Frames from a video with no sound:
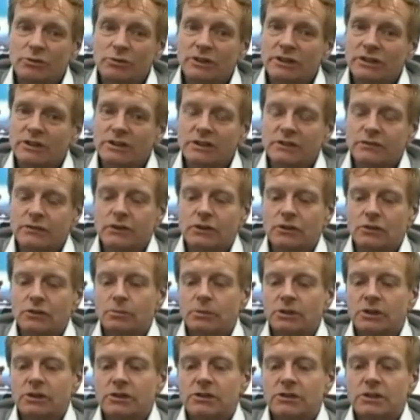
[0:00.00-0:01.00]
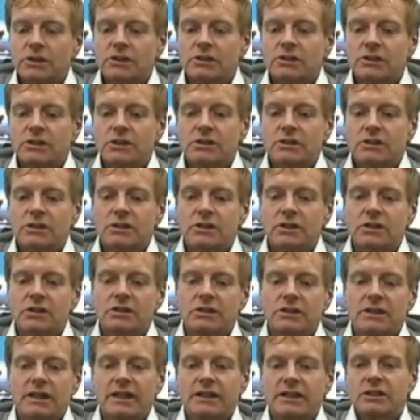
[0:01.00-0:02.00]
really difficult because this
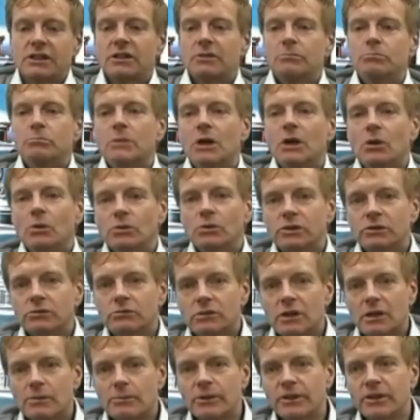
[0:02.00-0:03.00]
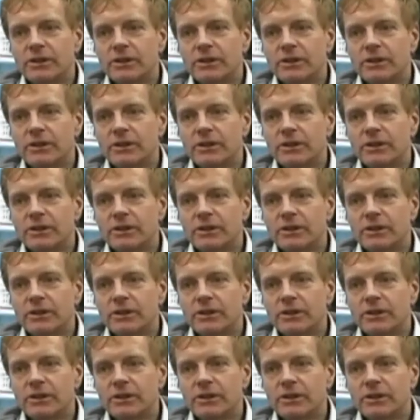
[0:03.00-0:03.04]
is actually molded rubber.